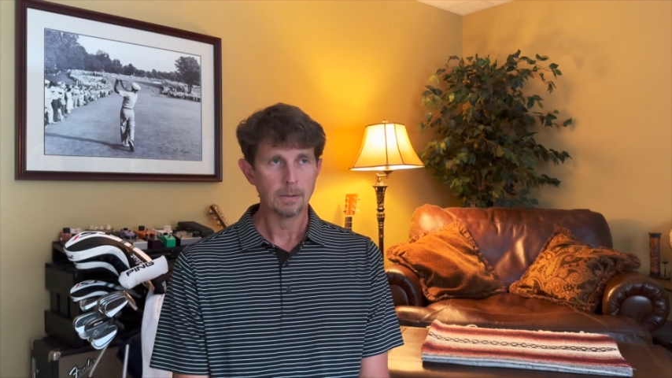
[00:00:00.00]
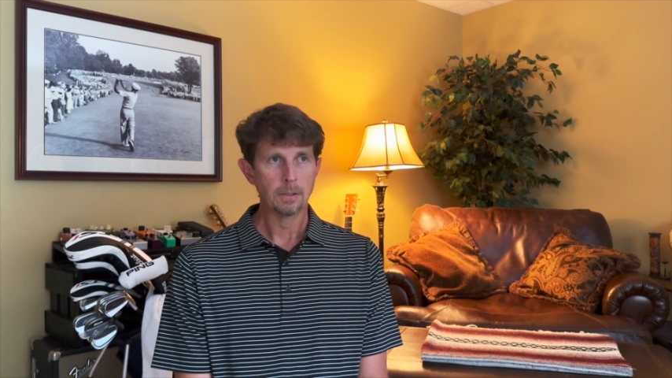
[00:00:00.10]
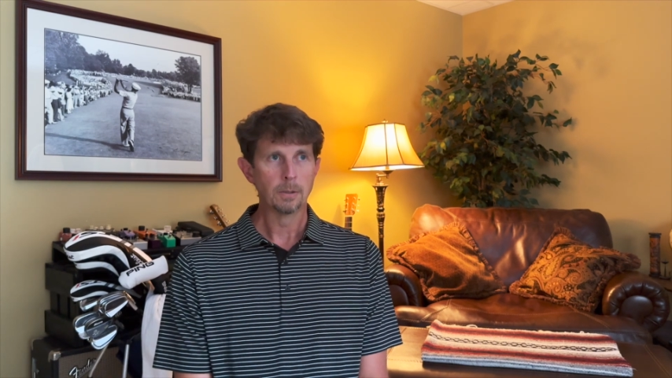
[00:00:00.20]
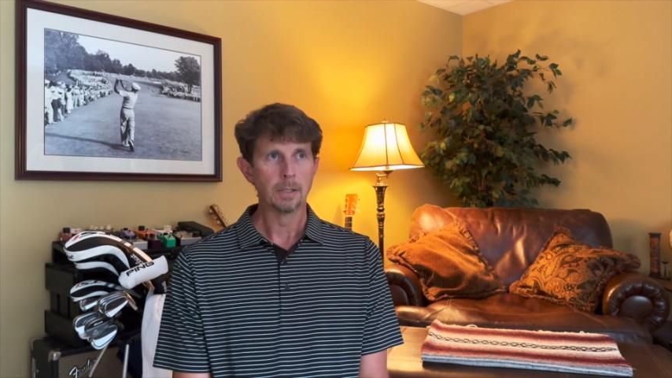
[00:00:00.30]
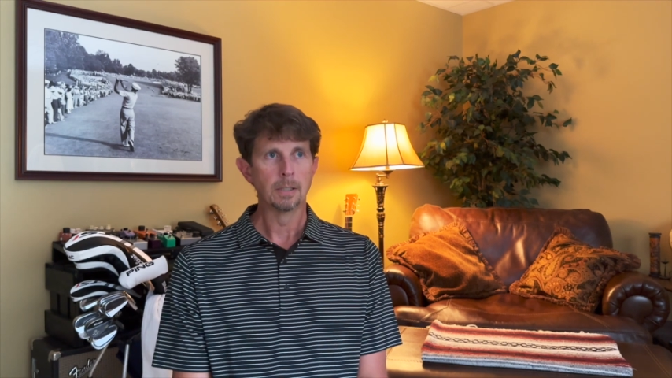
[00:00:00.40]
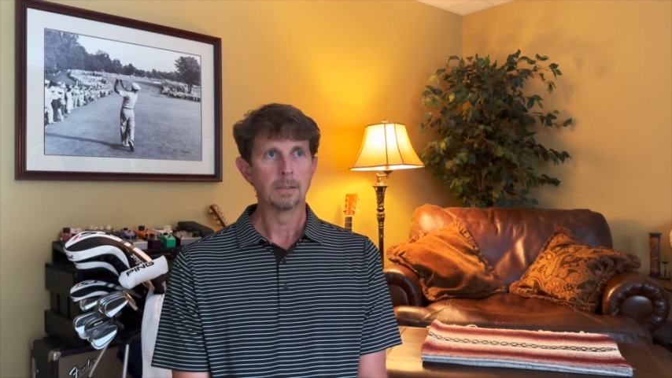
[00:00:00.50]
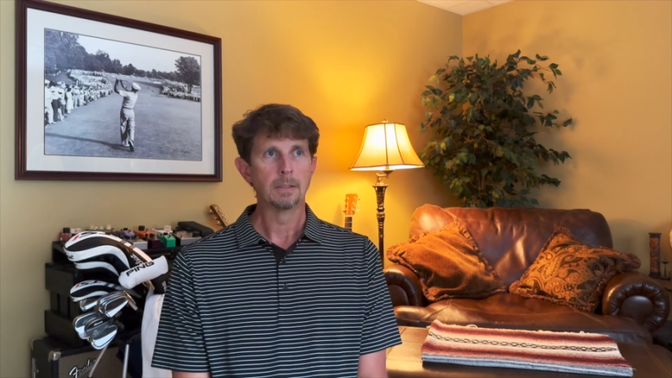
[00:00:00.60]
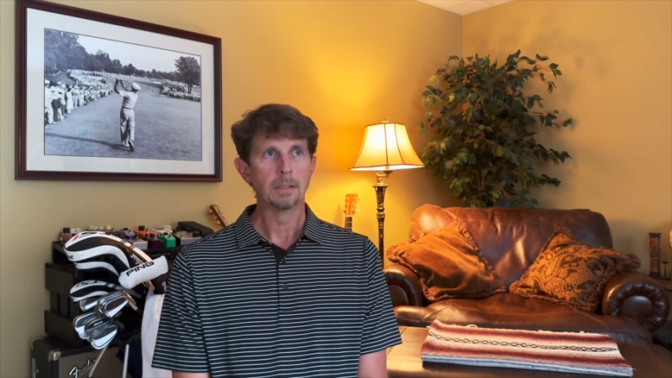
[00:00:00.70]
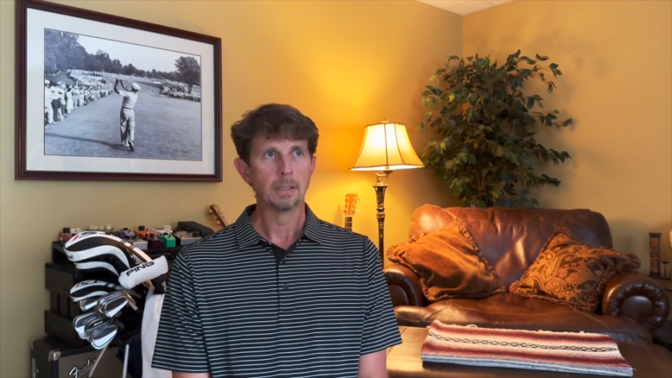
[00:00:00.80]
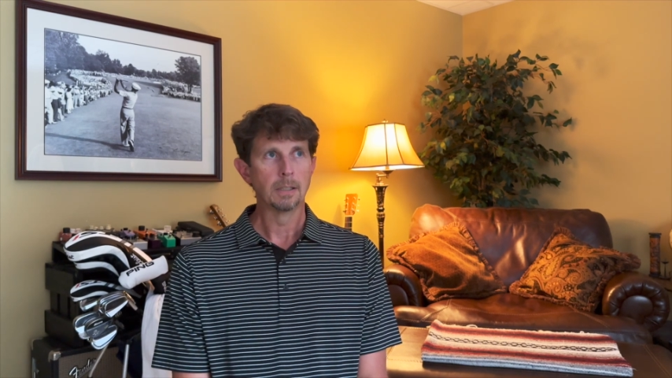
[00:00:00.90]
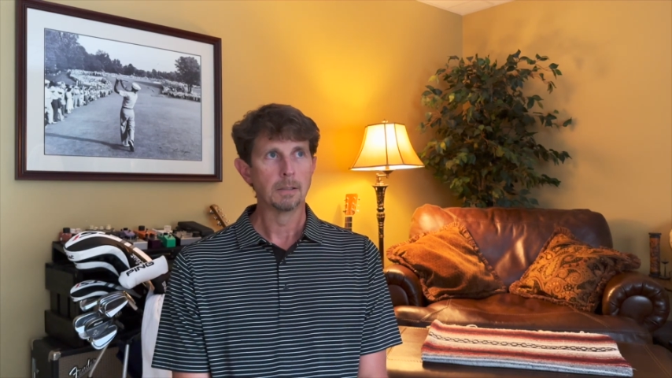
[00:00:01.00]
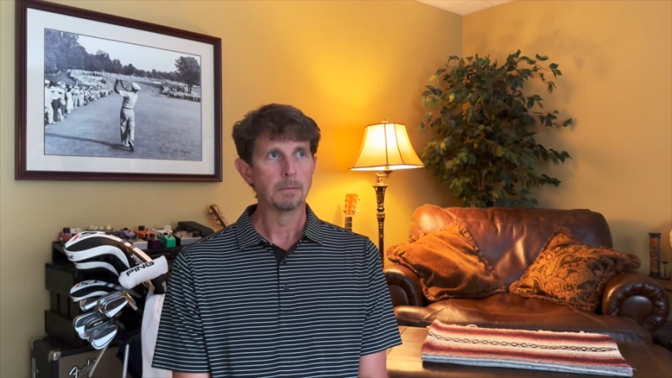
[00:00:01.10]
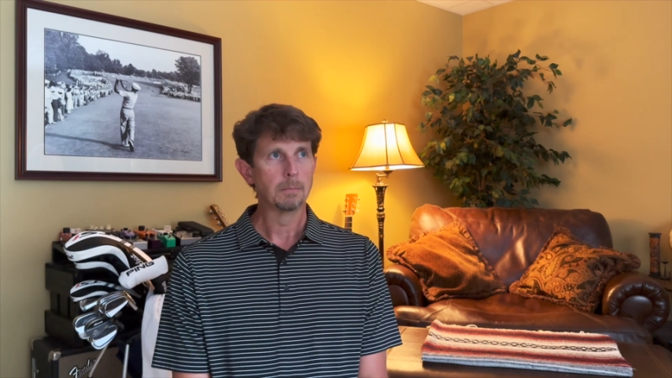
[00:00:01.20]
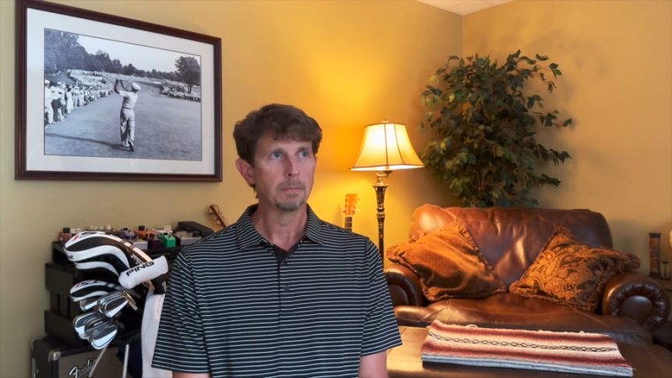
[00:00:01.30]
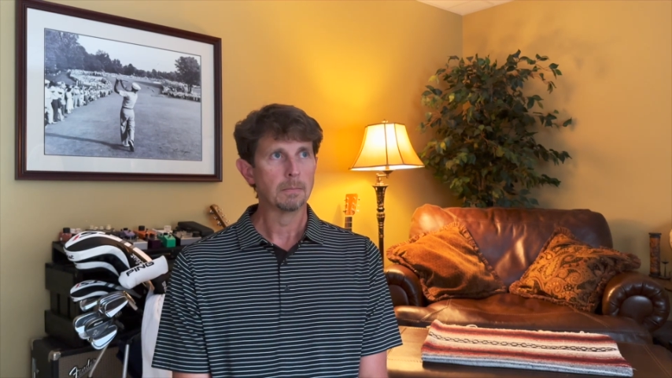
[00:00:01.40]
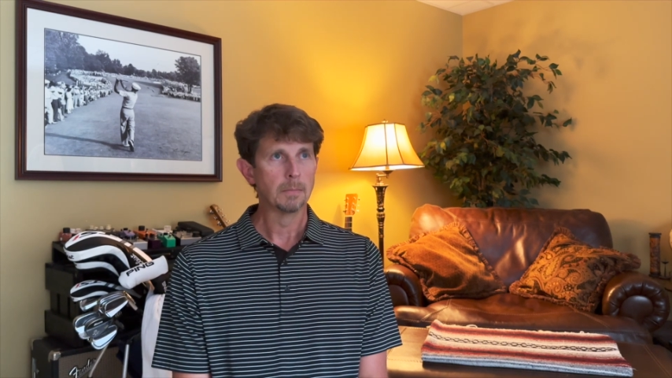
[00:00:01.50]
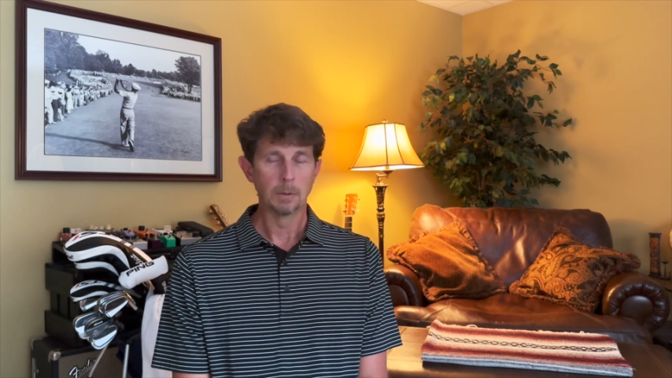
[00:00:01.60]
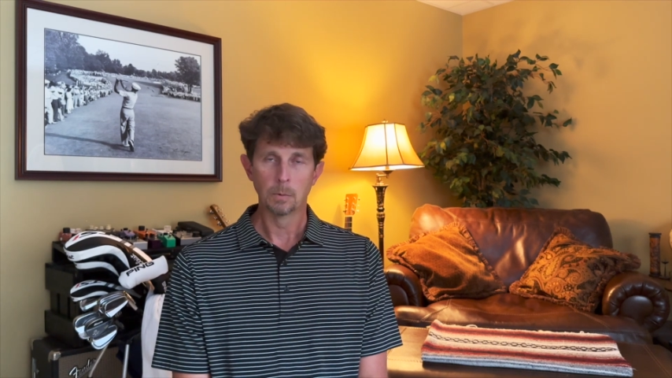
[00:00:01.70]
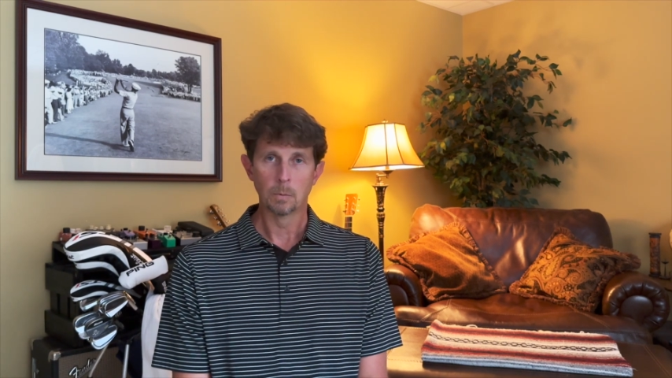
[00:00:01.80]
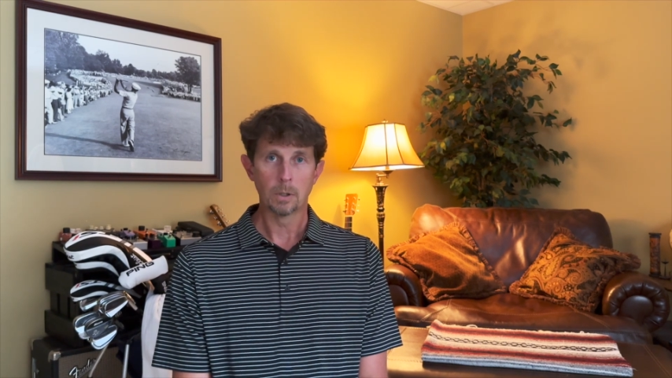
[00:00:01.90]
doing it, and
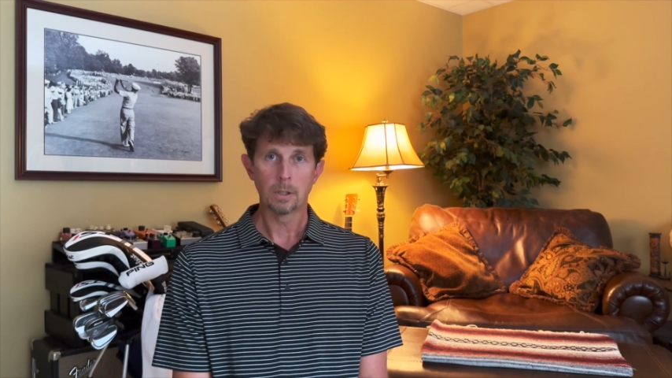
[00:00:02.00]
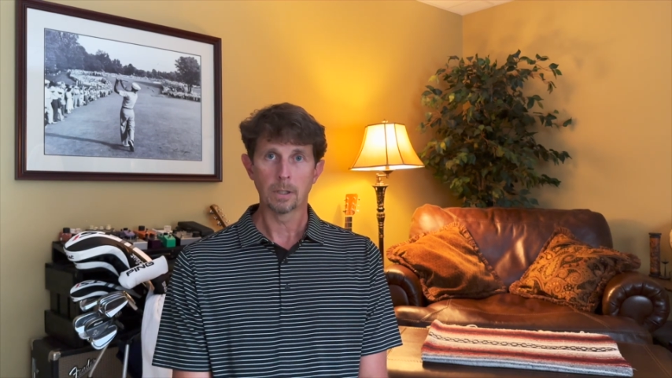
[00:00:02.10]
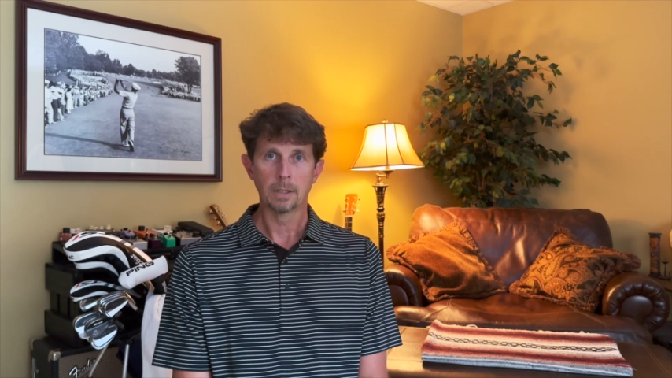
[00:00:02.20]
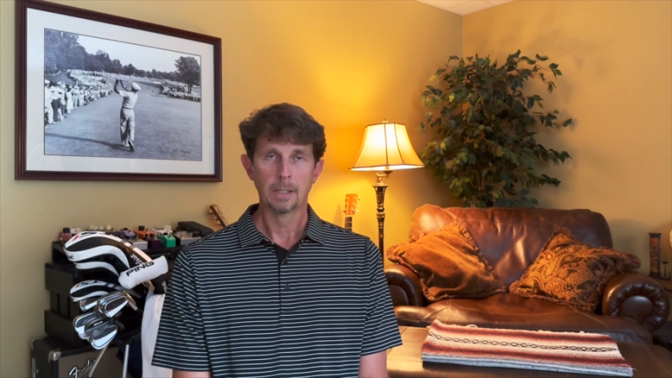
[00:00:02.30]
it would work.